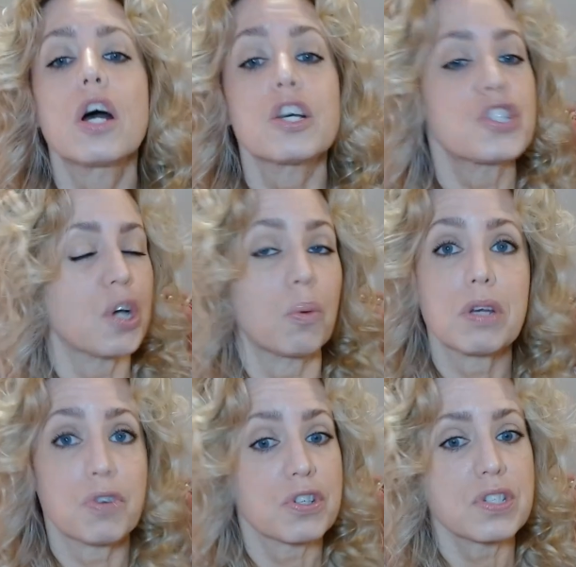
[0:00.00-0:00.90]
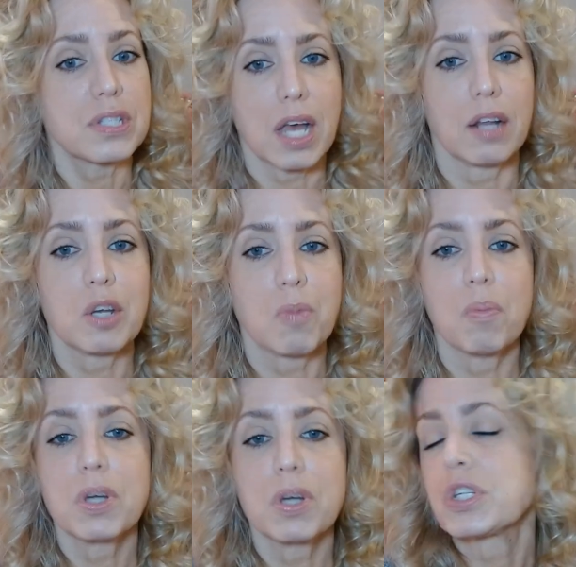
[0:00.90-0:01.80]
a showing versus telling
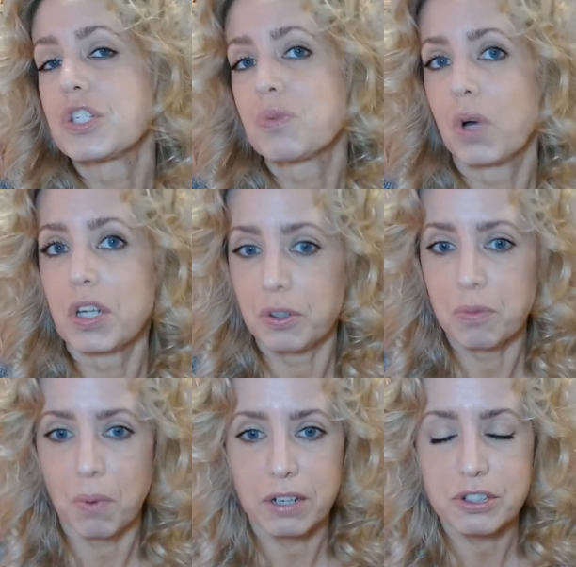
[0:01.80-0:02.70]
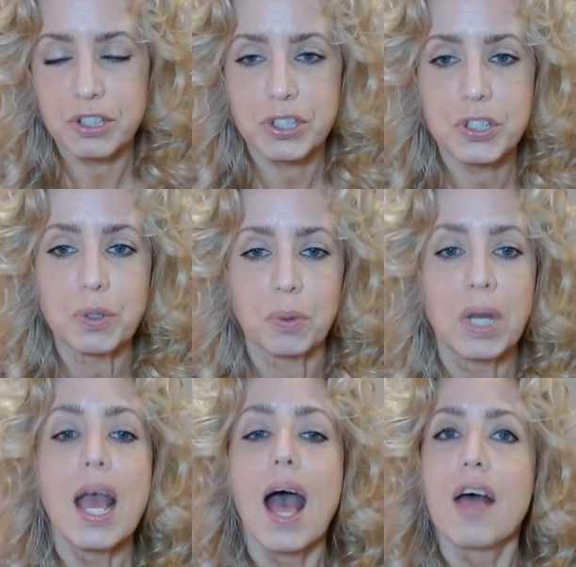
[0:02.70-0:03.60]
moment, which is what good writers should do.
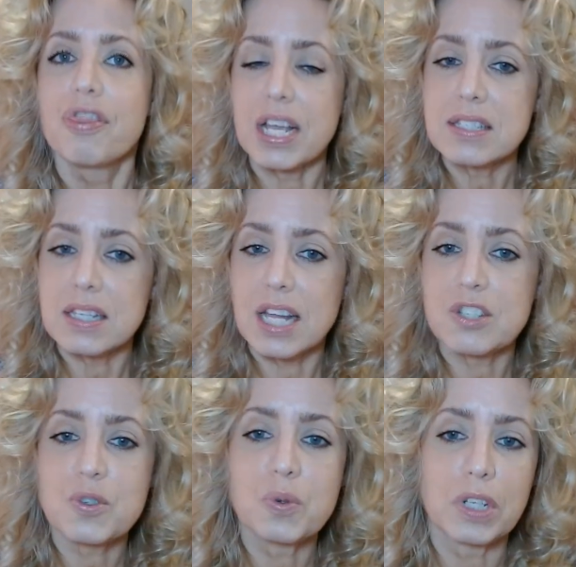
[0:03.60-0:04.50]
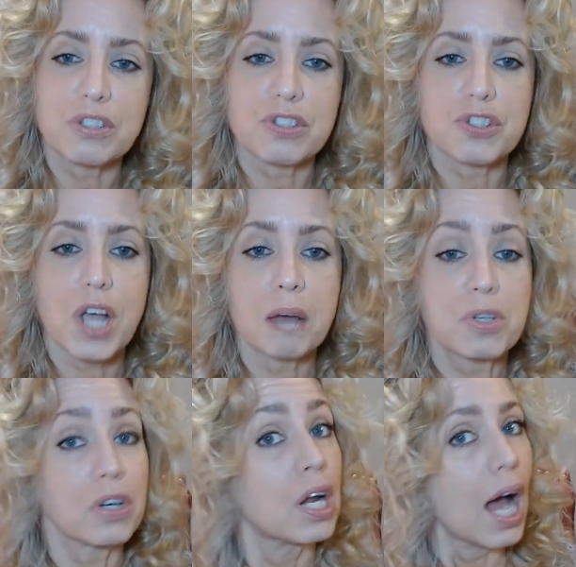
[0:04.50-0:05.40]
Thanks to that school lunches
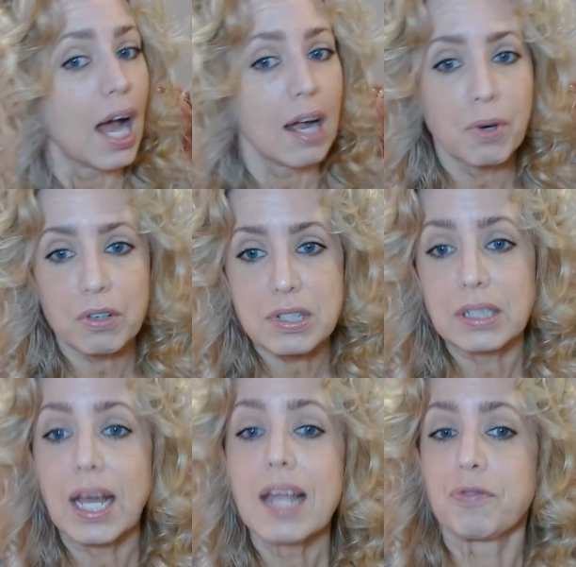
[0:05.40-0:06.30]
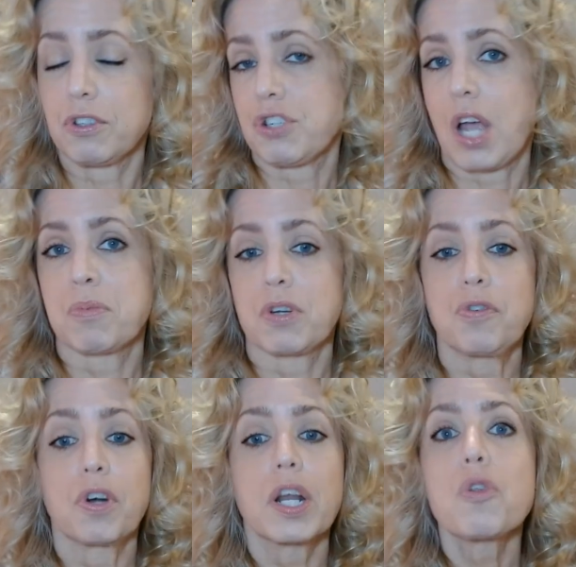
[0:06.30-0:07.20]
chapter, I wrote a delightful chapter
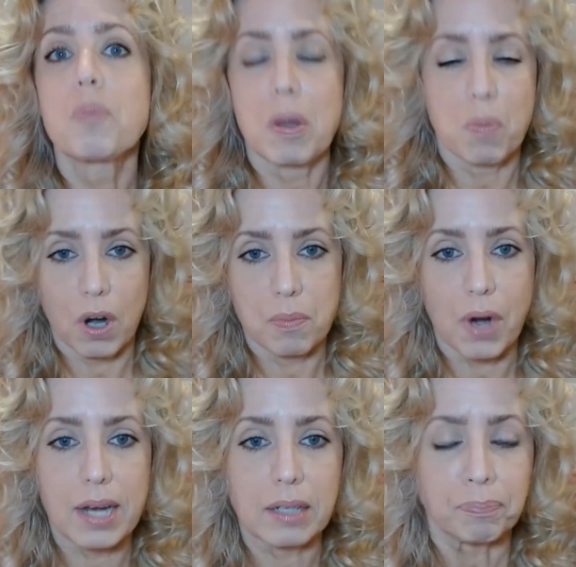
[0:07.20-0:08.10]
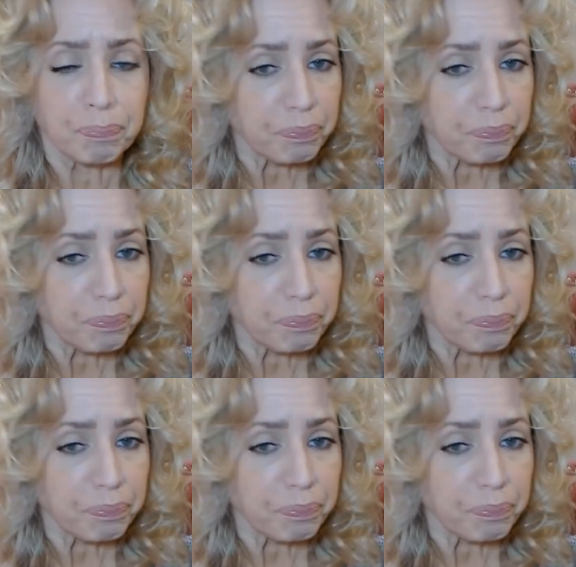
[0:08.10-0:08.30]
for another memoir I'm writing.